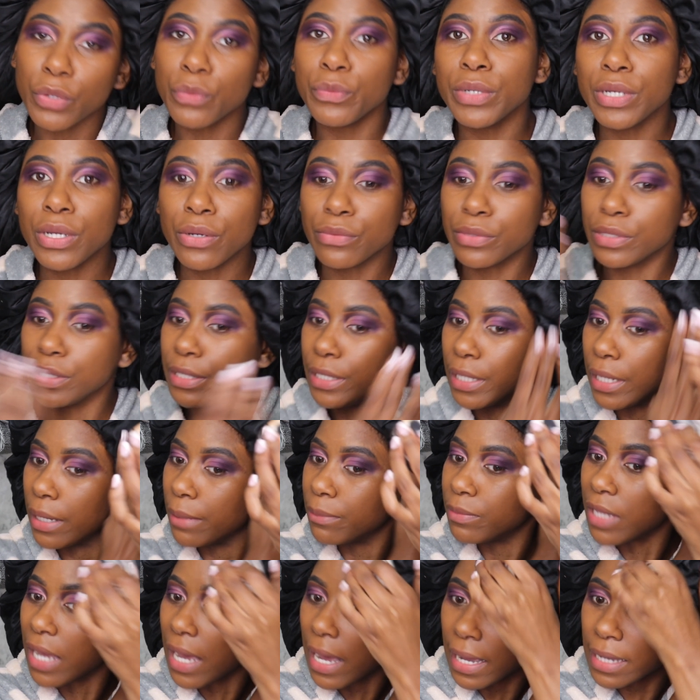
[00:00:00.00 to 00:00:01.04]
We're gonna clean
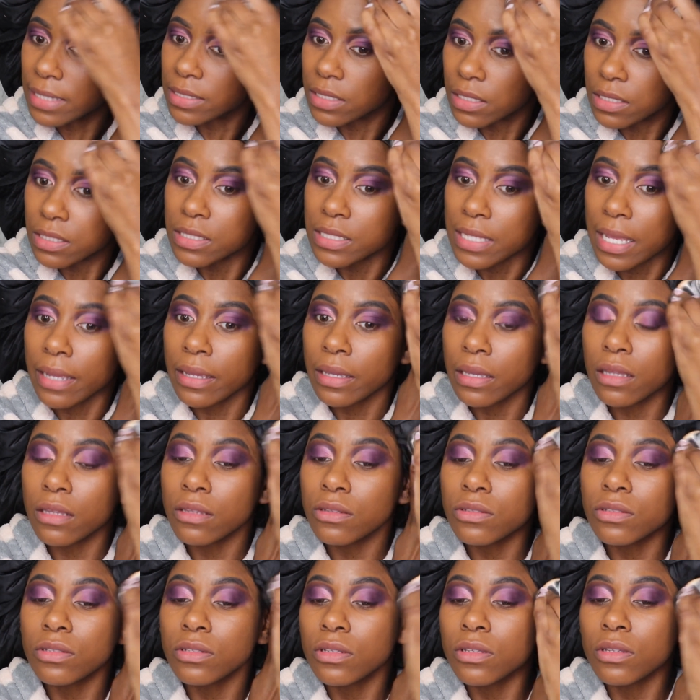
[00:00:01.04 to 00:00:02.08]
up the eyes in a second.
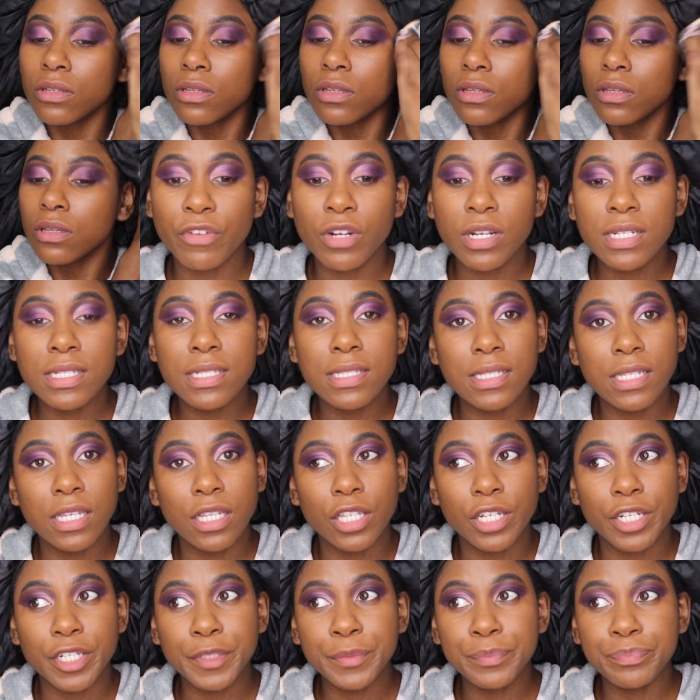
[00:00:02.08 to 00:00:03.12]
For
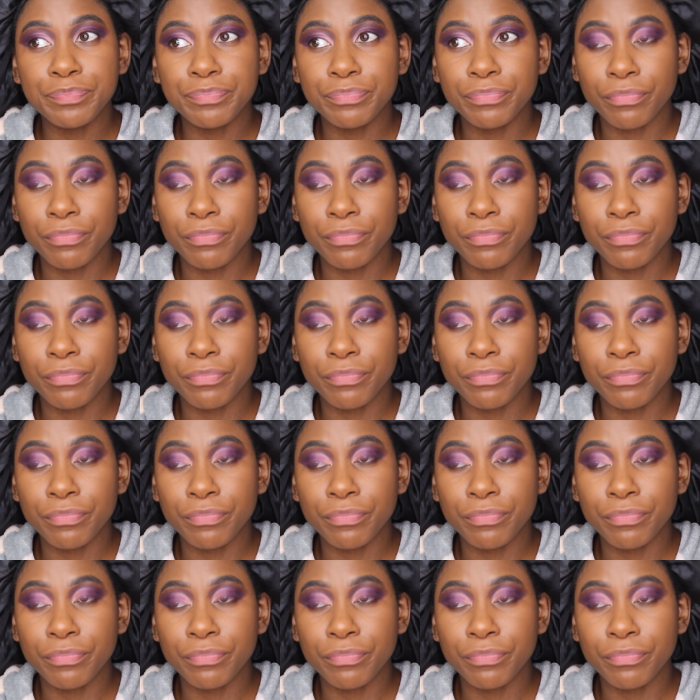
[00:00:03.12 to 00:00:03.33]
concealer,